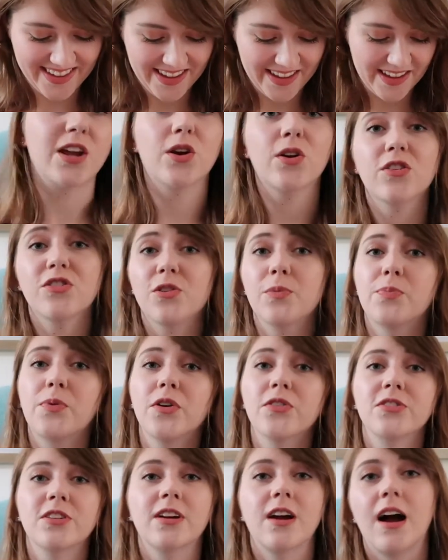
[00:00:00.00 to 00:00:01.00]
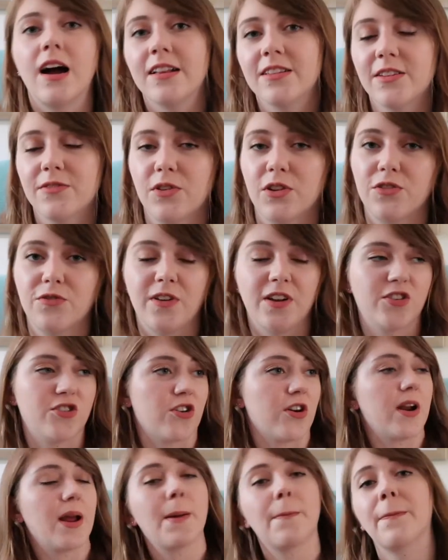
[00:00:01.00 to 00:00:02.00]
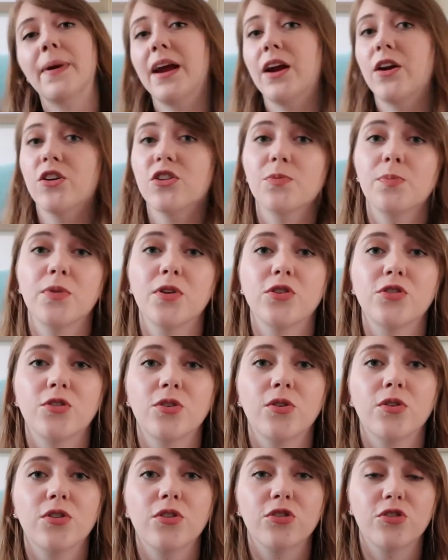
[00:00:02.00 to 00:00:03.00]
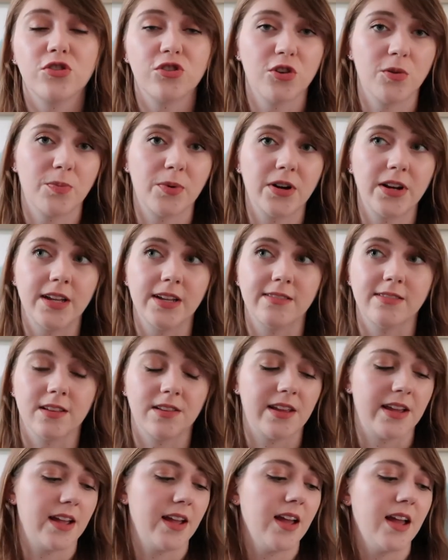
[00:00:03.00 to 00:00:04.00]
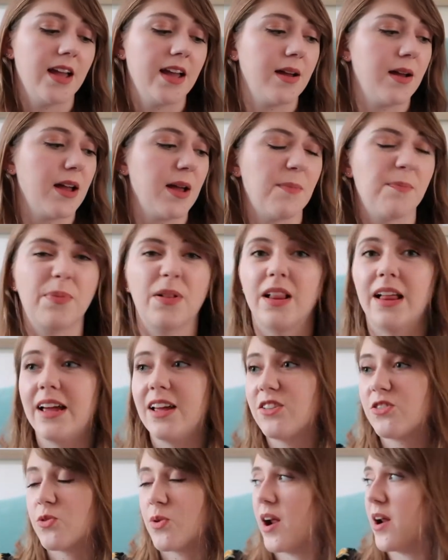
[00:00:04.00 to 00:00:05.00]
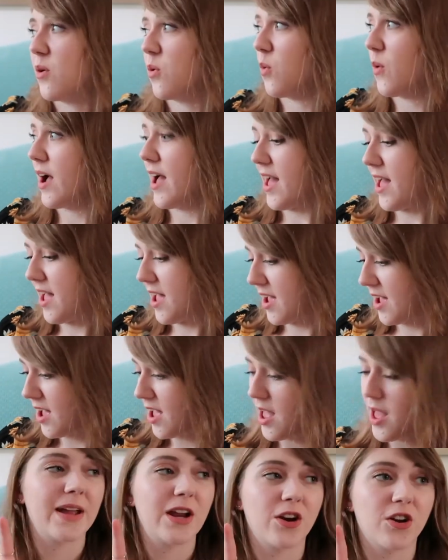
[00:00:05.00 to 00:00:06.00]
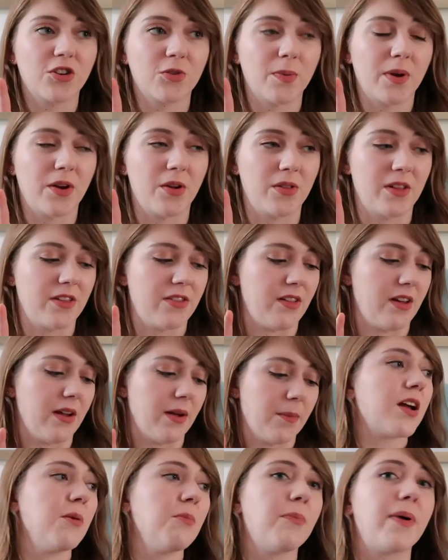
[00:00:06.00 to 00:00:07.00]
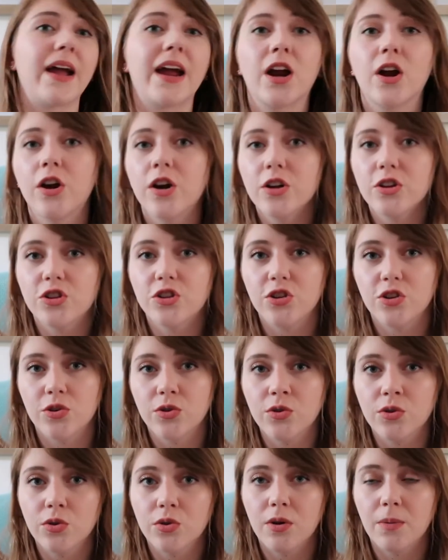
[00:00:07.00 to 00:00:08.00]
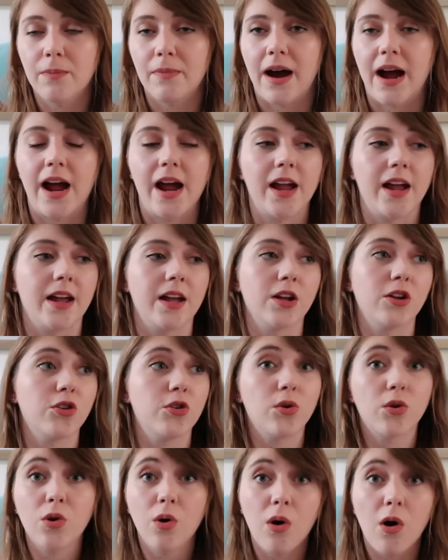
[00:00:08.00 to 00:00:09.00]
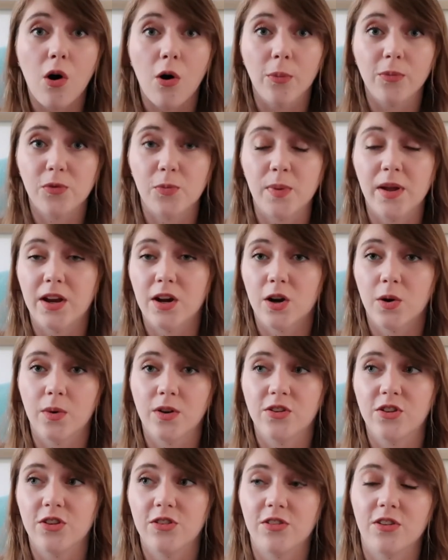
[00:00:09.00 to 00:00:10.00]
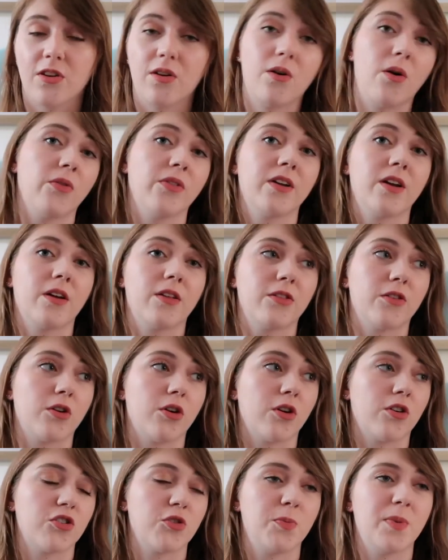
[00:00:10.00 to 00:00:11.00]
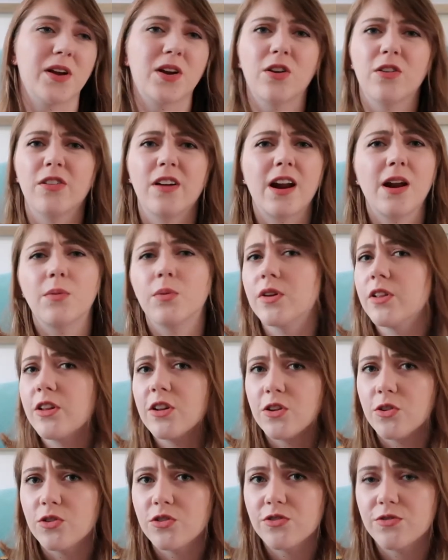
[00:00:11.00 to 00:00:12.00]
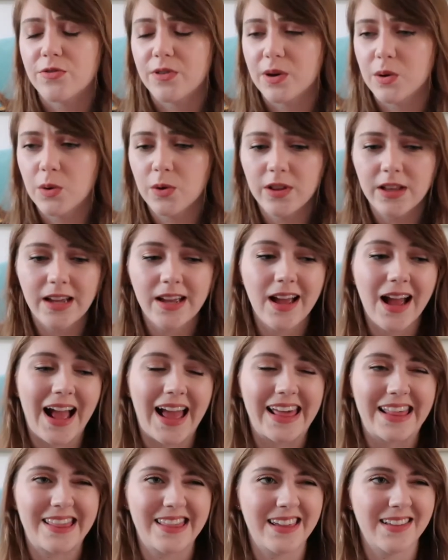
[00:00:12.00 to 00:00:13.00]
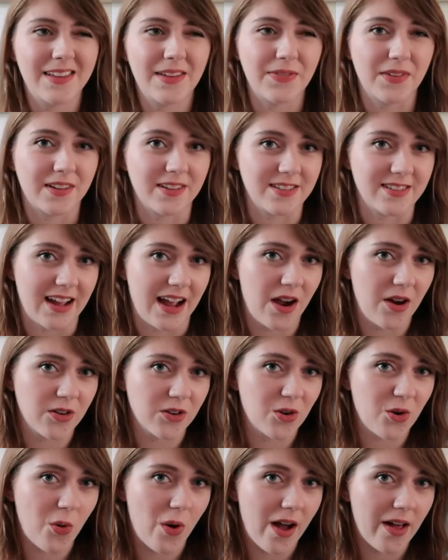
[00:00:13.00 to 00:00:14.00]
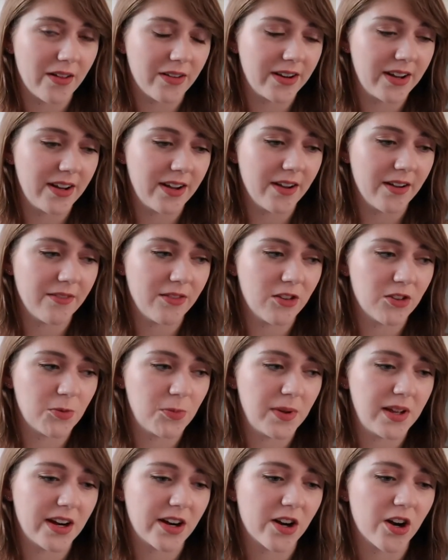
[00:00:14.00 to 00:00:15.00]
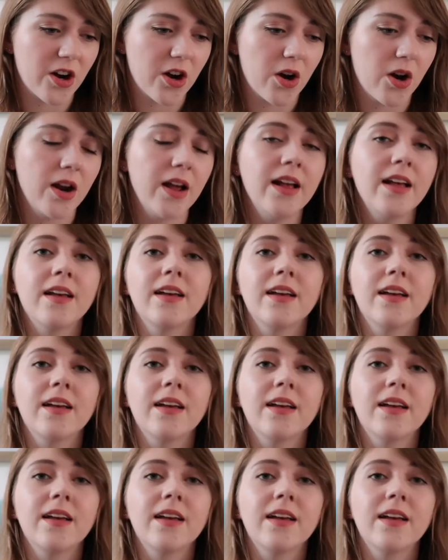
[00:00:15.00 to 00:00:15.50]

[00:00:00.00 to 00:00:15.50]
Here's the pros and cons of this feature. It pairs Bluetooth super easily. It plays right away. Here's my only thing. Compared to my Google Home speaker, which is the only other speaker that I really use frequently, I think that the sound quality of the speaker